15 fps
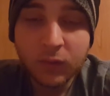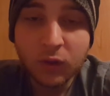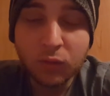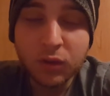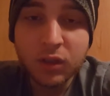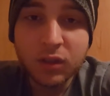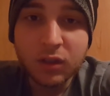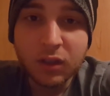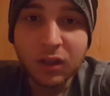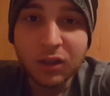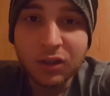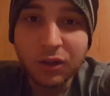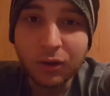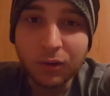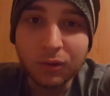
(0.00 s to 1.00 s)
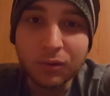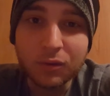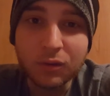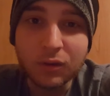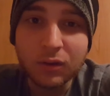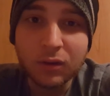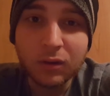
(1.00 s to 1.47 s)
The reason I
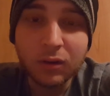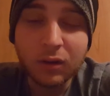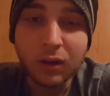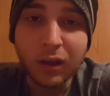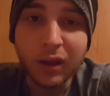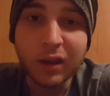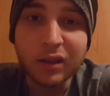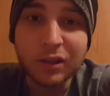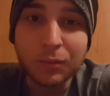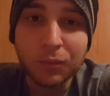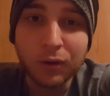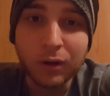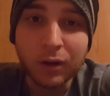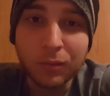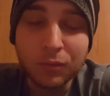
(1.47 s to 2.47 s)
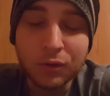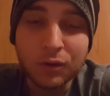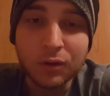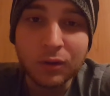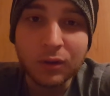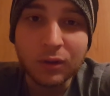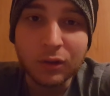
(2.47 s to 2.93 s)
chose the ASMR
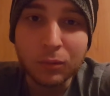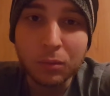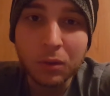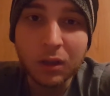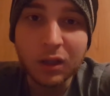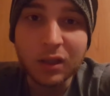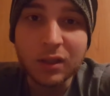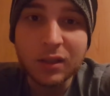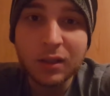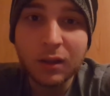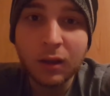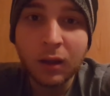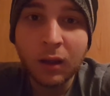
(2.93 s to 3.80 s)
community is because